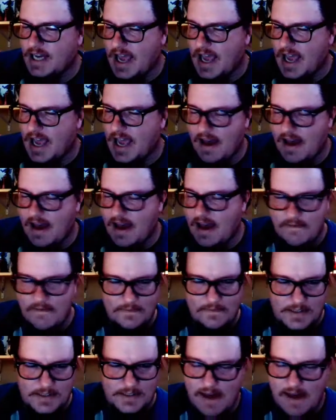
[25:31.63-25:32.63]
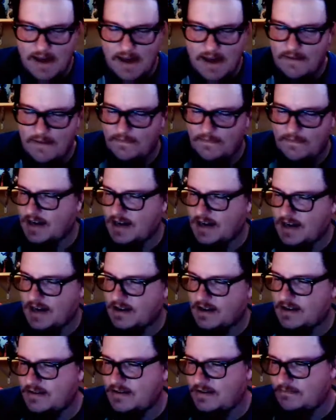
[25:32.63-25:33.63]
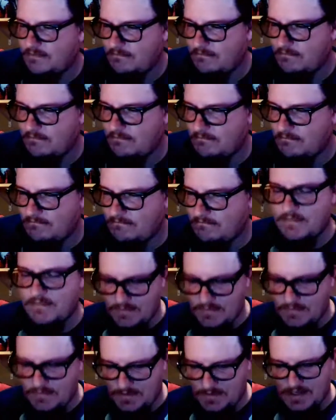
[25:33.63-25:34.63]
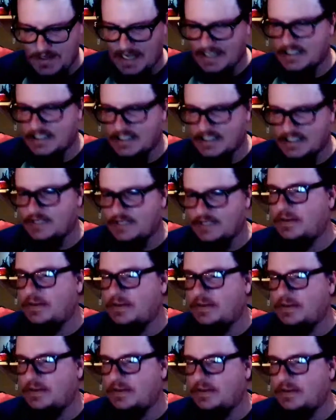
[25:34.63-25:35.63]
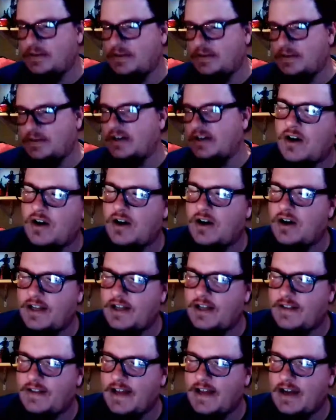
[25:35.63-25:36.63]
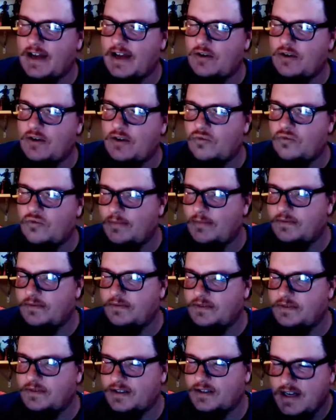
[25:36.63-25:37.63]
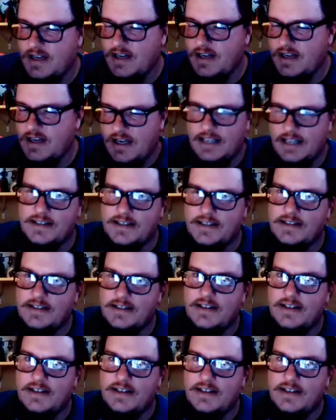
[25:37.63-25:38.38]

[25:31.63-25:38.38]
to have that conspiracy go on in that whole realm, it's insane. And